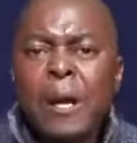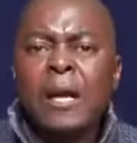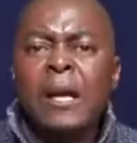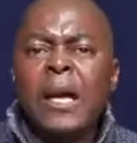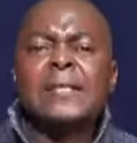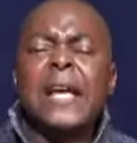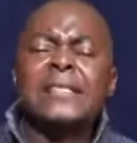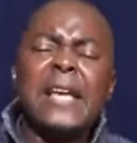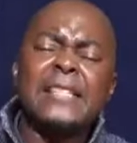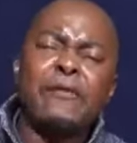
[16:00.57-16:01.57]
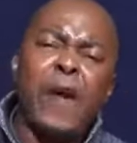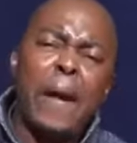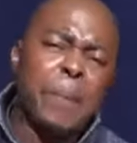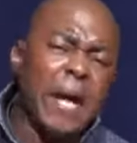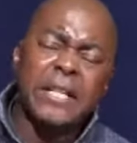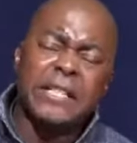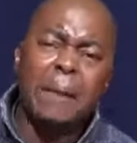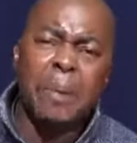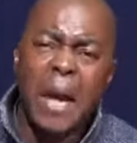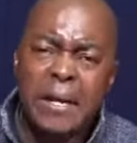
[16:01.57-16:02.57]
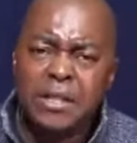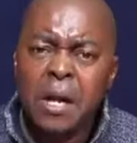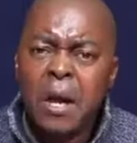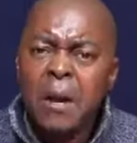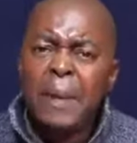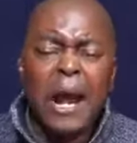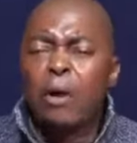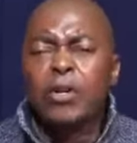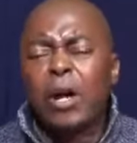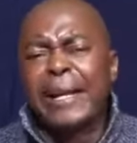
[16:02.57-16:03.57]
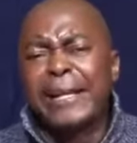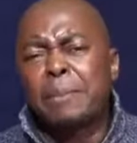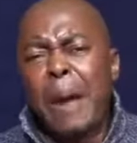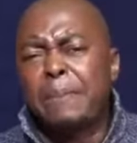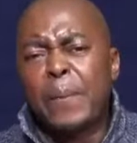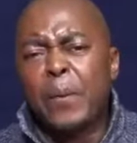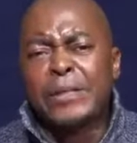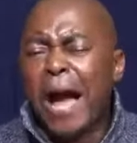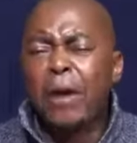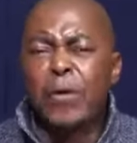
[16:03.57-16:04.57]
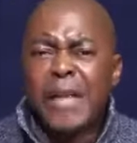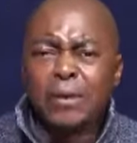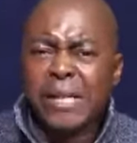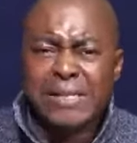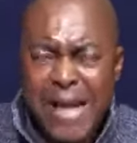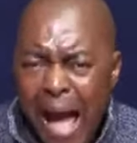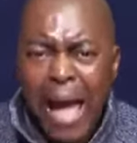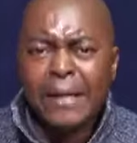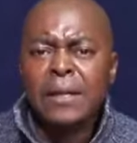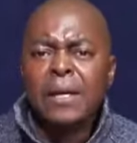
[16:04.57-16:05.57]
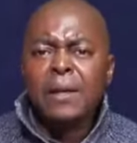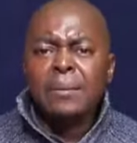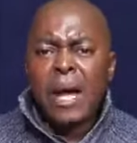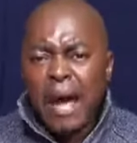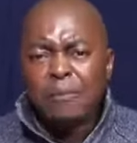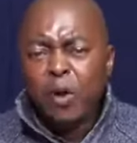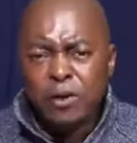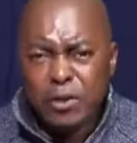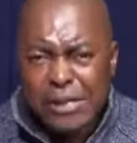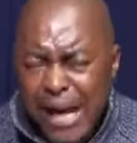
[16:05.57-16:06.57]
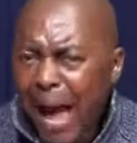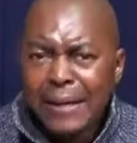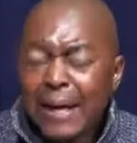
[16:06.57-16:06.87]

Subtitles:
Esther says, if I perish, I perish, but I will not let my people die without a try. But I'm going to try.